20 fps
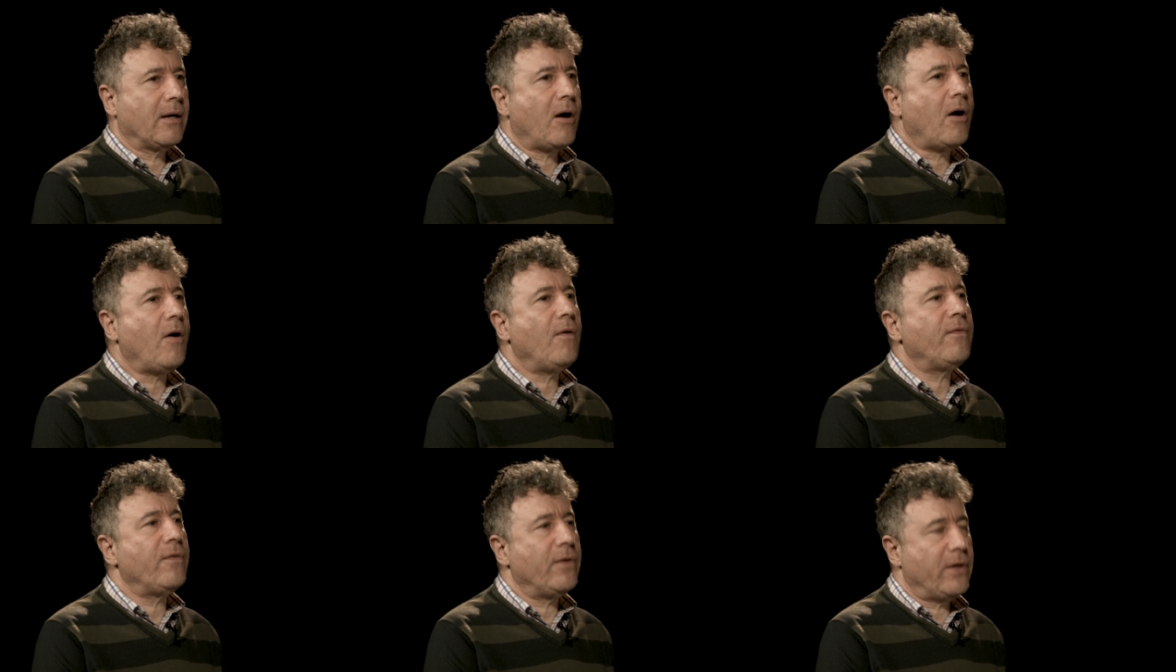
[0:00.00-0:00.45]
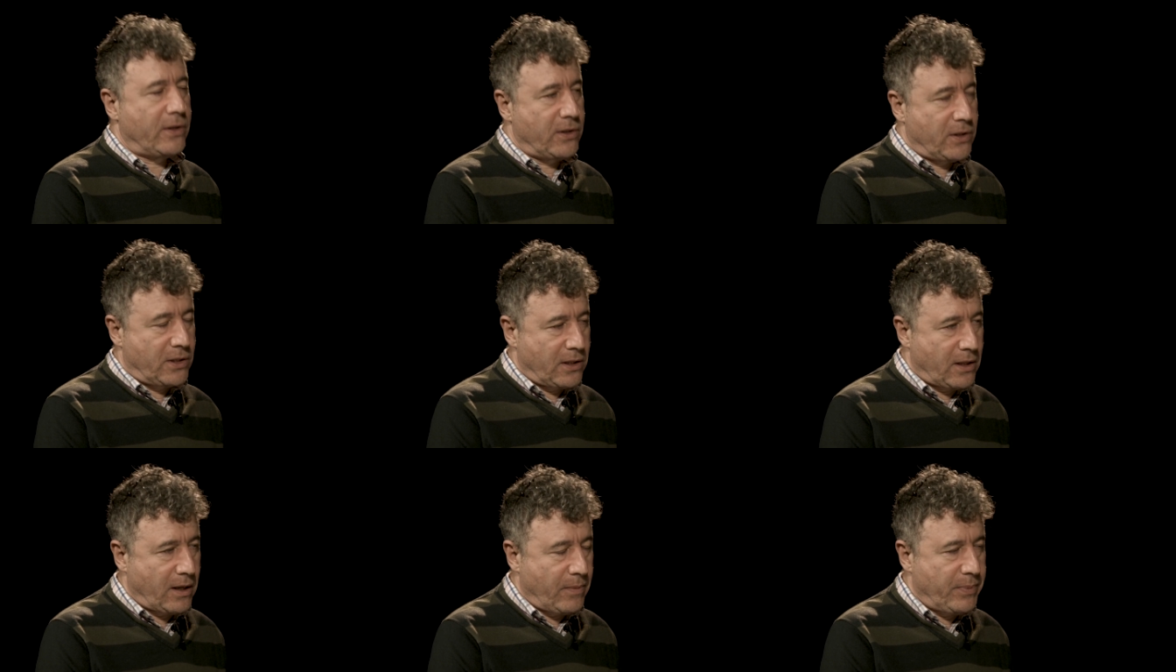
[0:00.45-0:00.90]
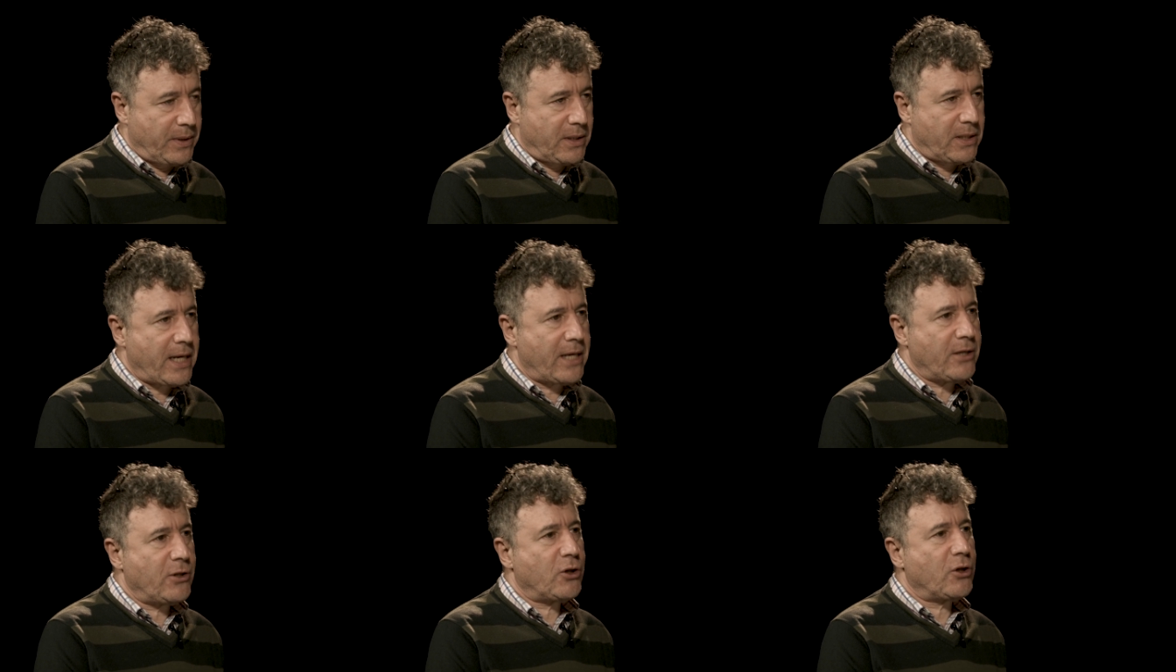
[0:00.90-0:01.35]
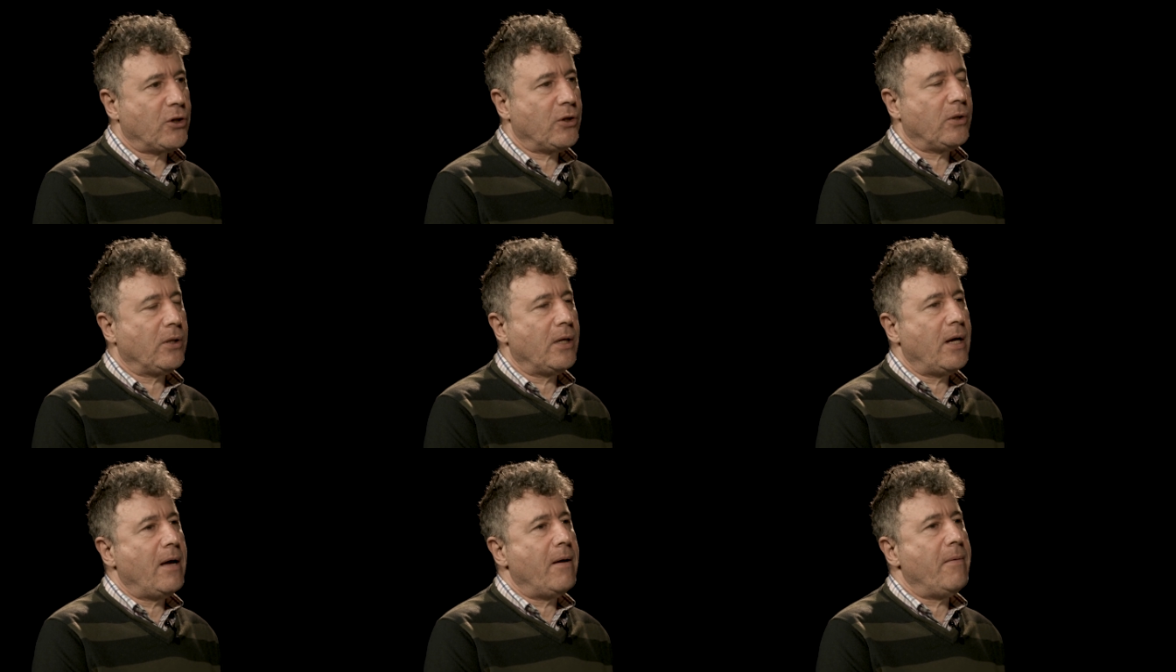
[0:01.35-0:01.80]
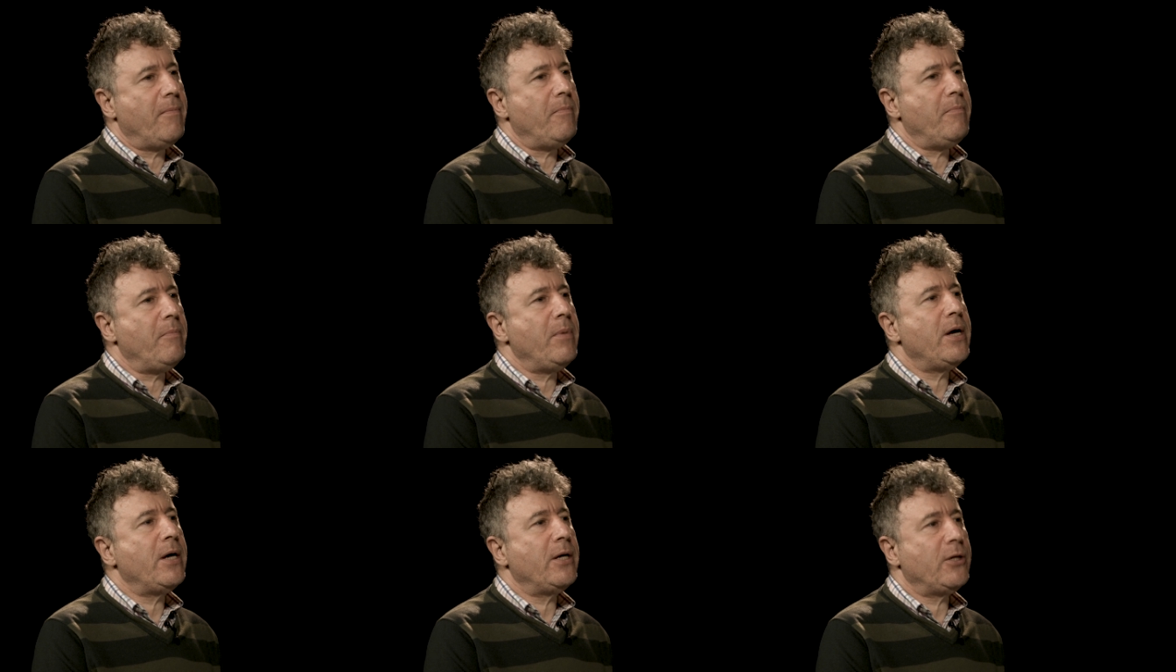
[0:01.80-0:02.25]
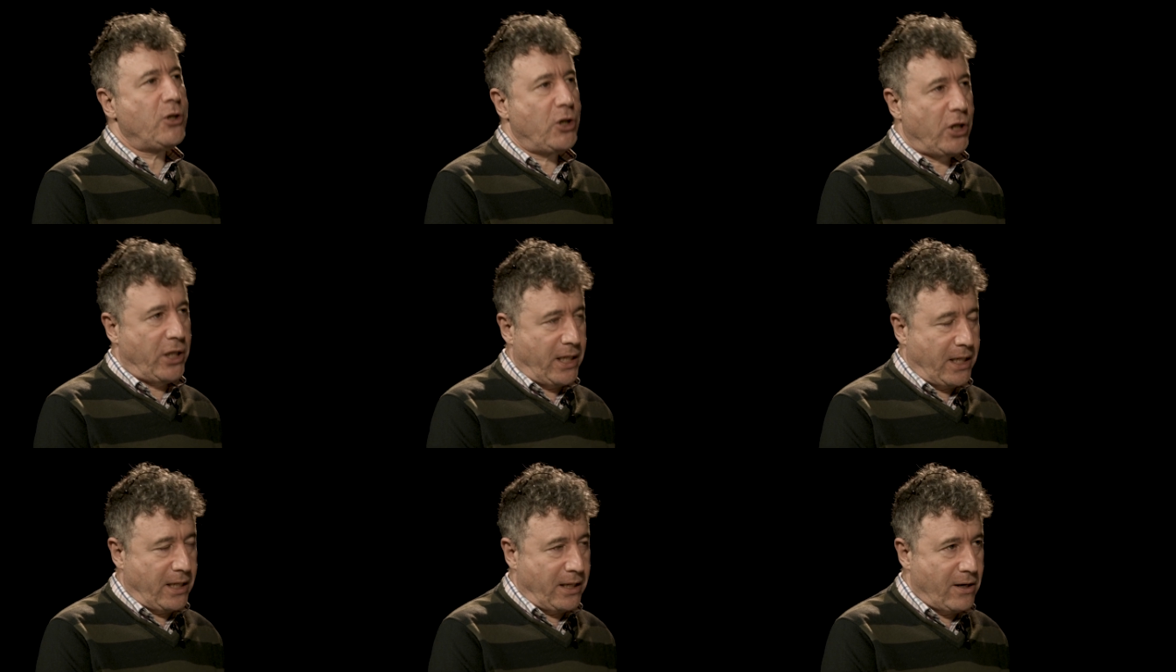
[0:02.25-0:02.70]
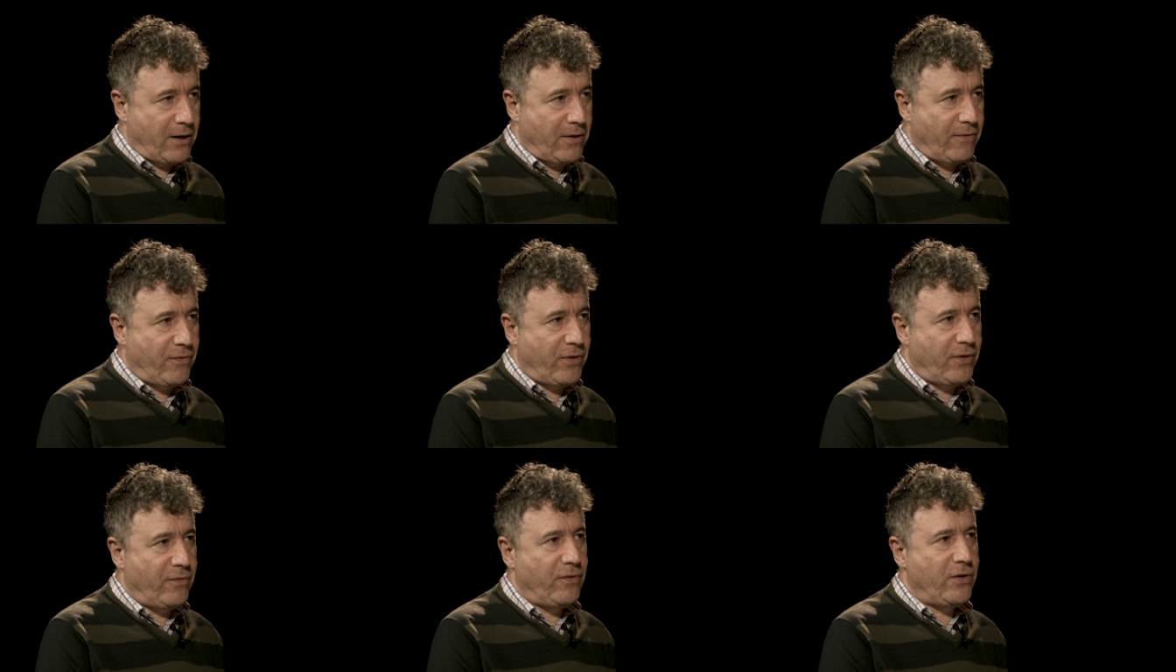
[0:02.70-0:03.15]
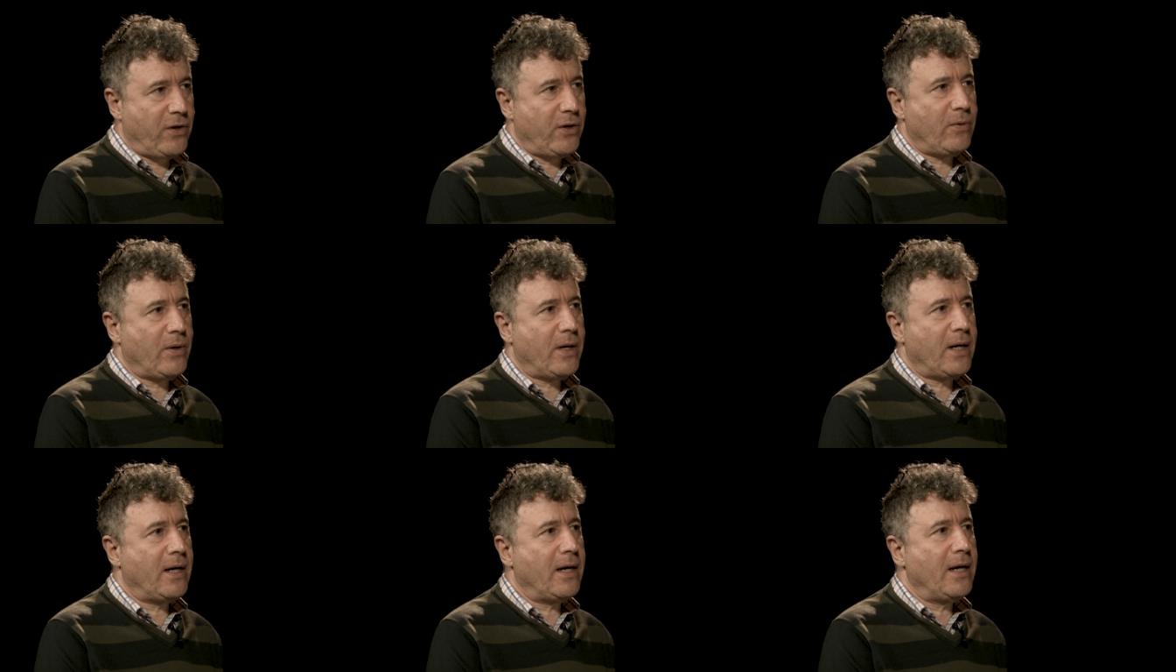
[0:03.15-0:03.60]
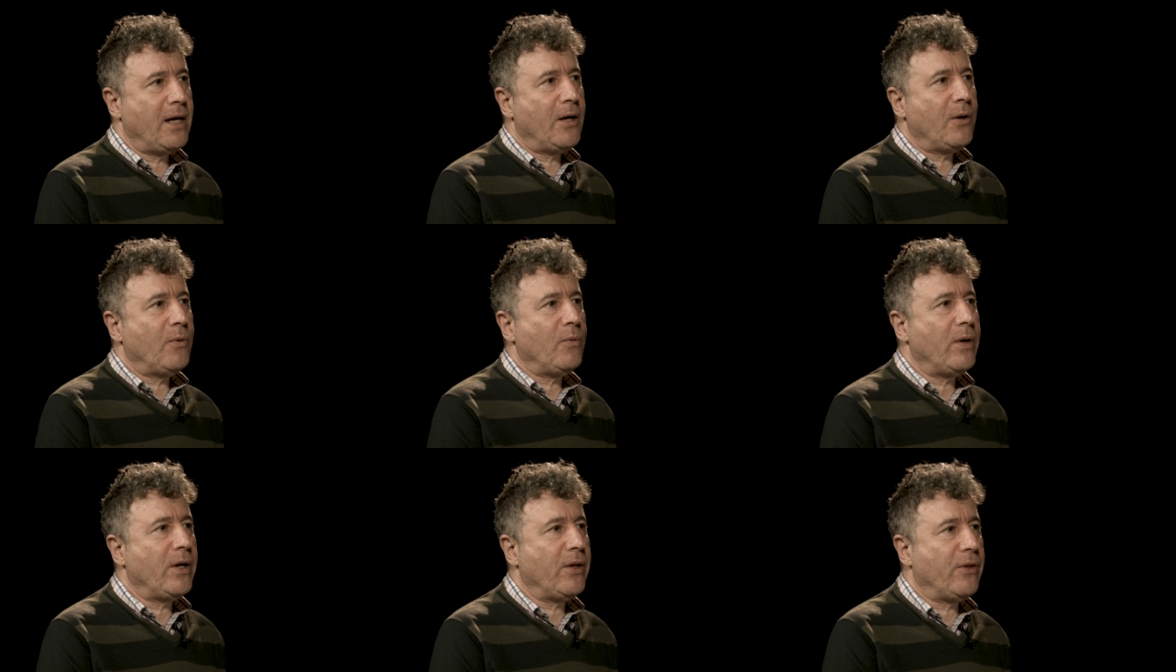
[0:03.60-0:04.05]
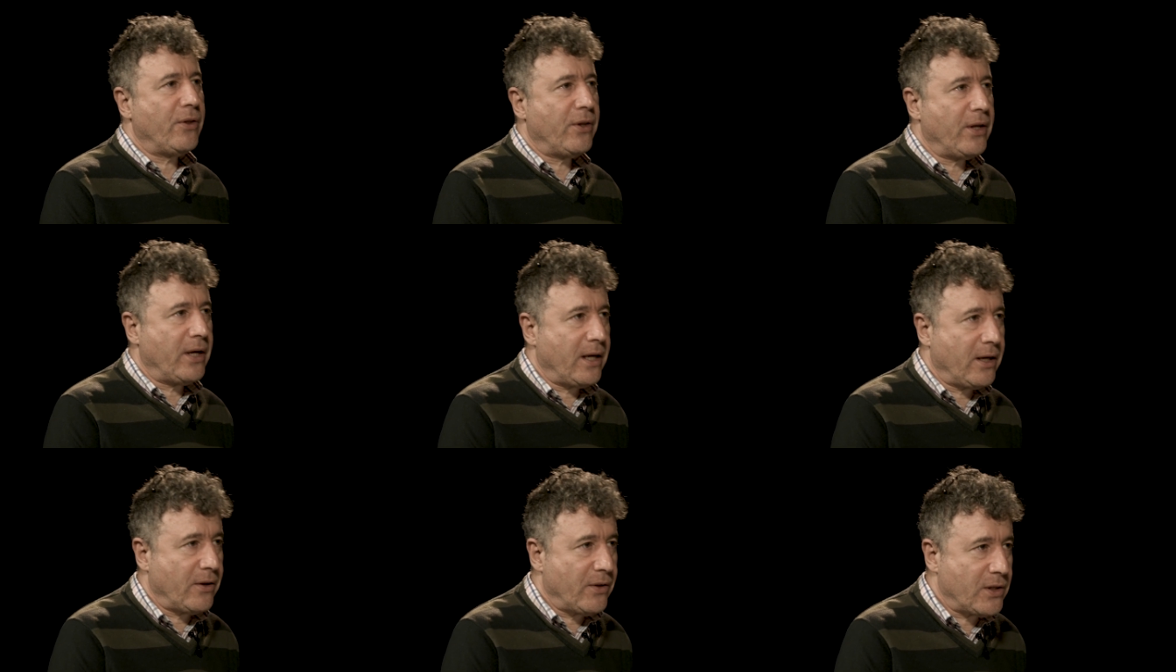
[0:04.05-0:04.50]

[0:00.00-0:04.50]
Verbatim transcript: offers a potential merging of the viewer with the,